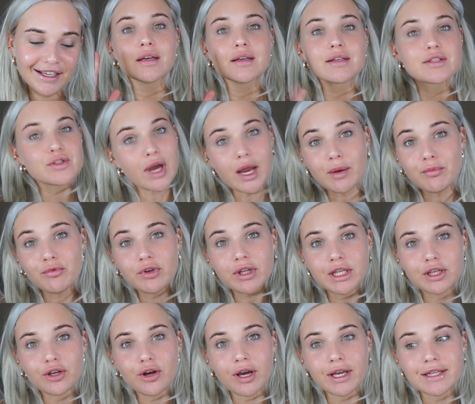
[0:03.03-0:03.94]
So I'm
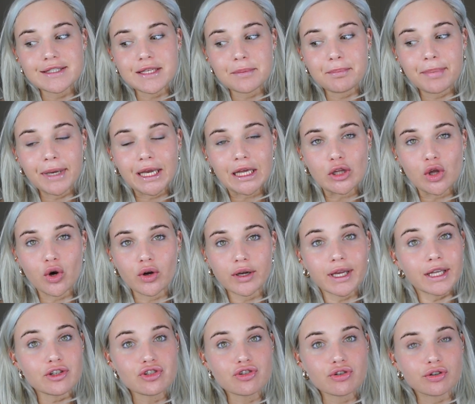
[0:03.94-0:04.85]
really not into big long
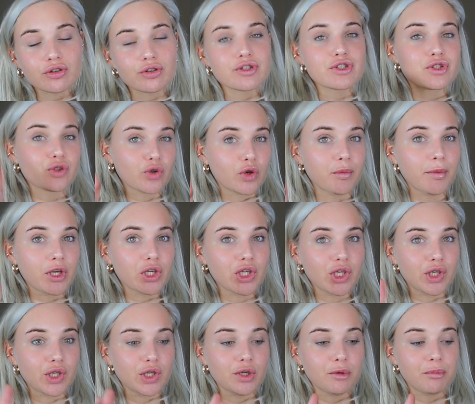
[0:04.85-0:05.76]
intros, don't know about
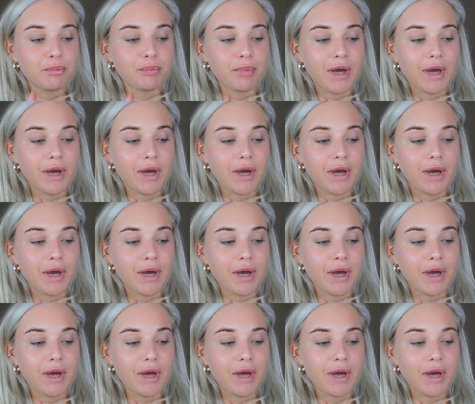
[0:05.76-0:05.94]
you,